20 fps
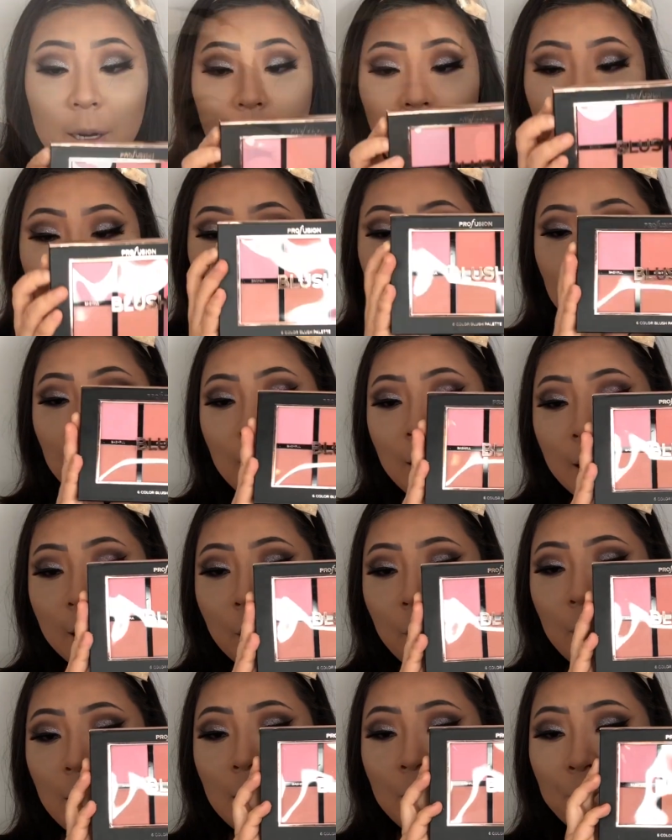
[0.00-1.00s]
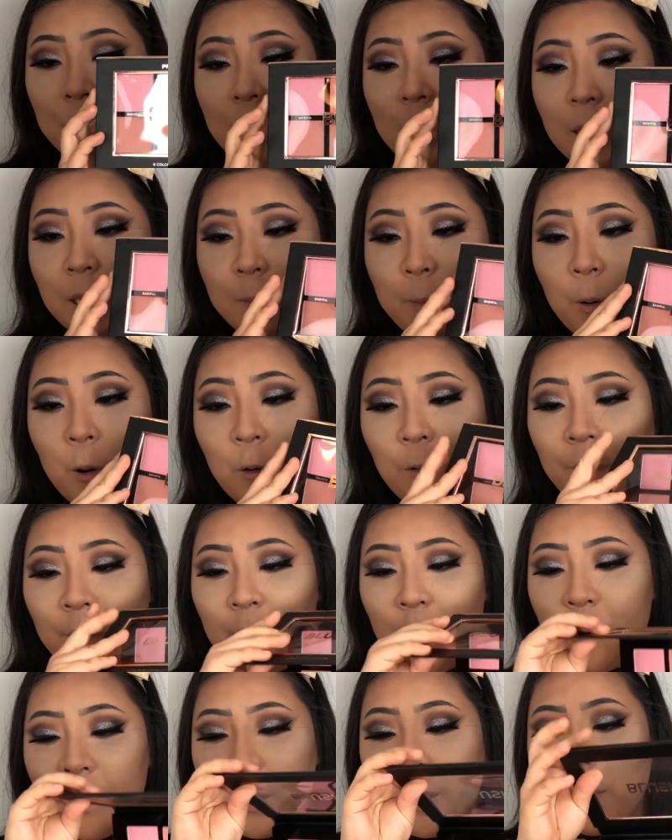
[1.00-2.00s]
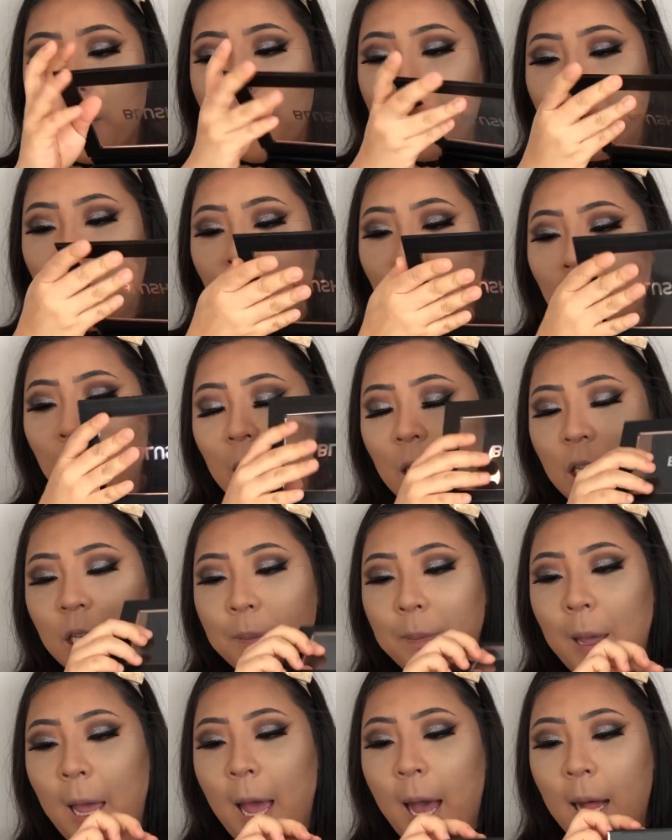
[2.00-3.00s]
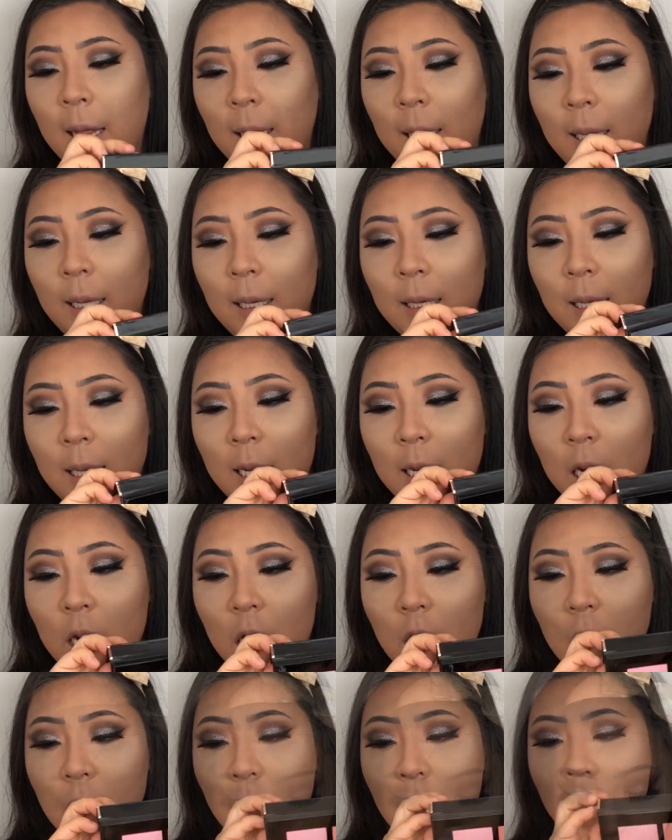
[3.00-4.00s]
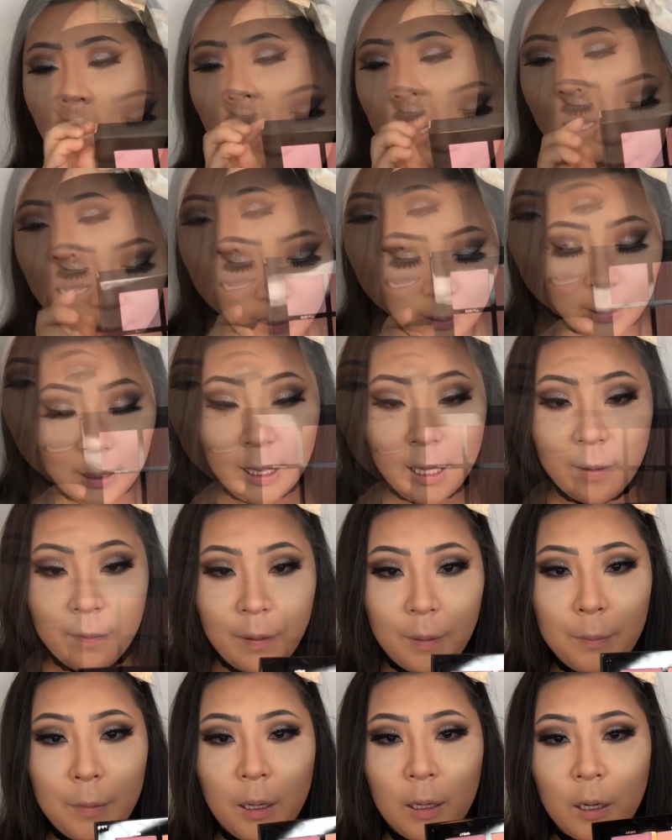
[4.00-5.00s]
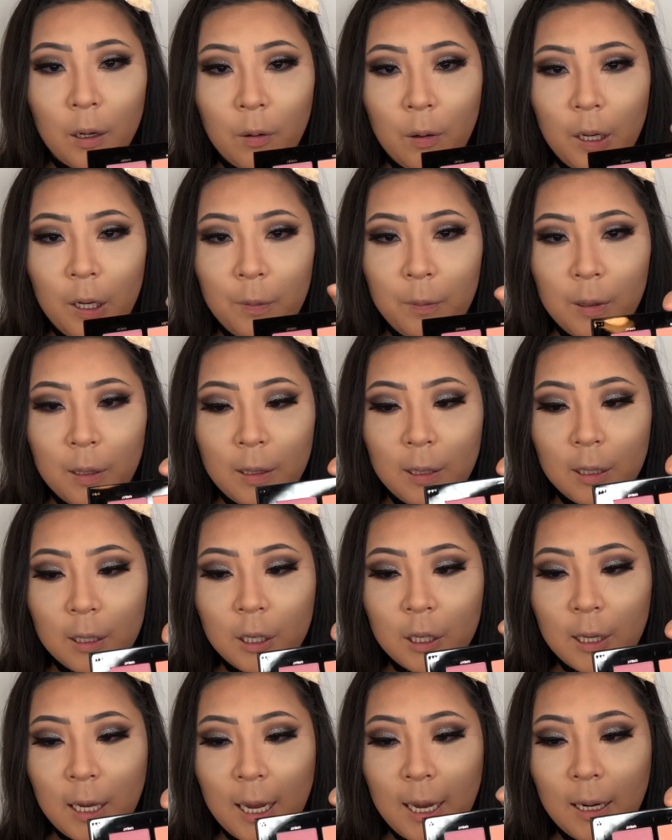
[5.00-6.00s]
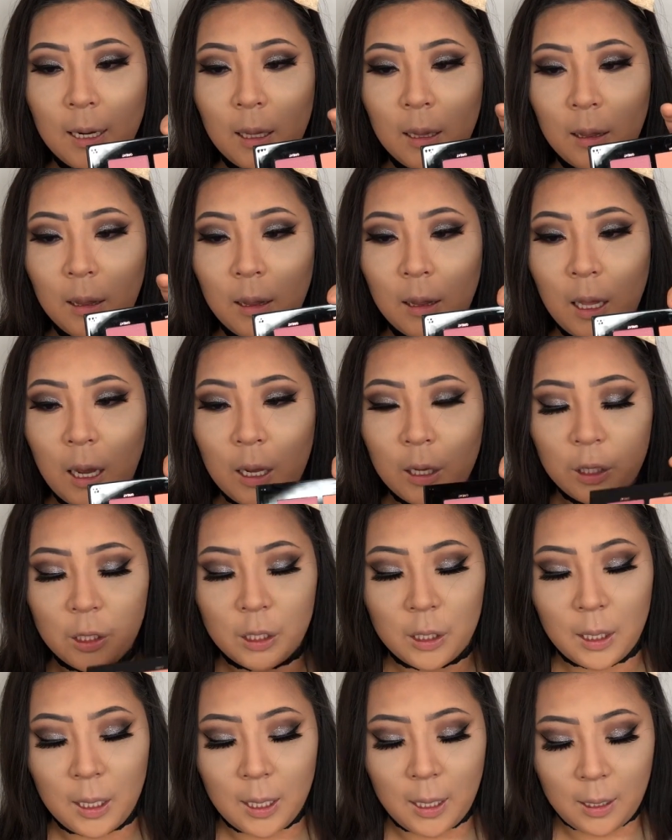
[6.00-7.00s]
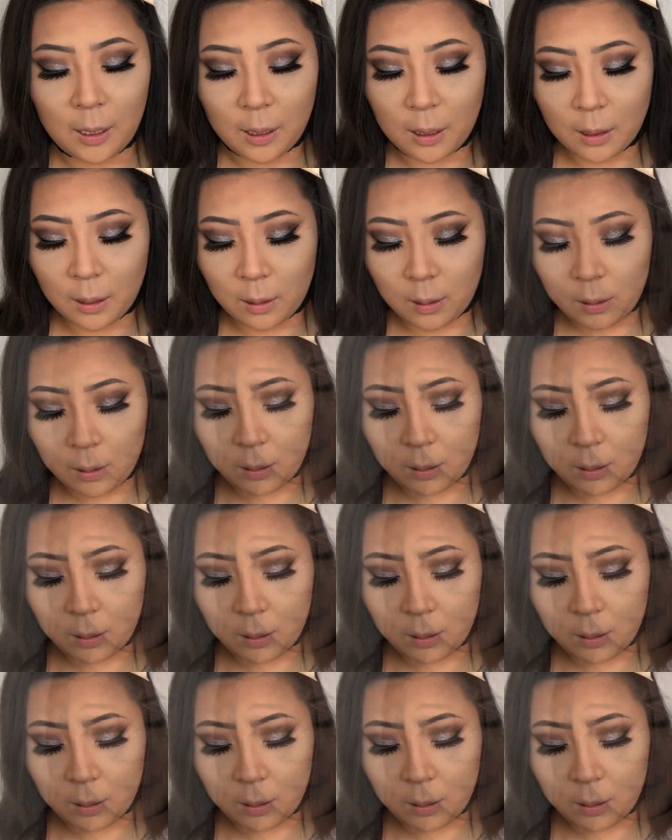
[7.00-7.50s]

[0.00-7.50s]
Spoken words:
now I'm going to go in with this Profusion blush palette here. I believe I'm going to go in with this shade Lush here.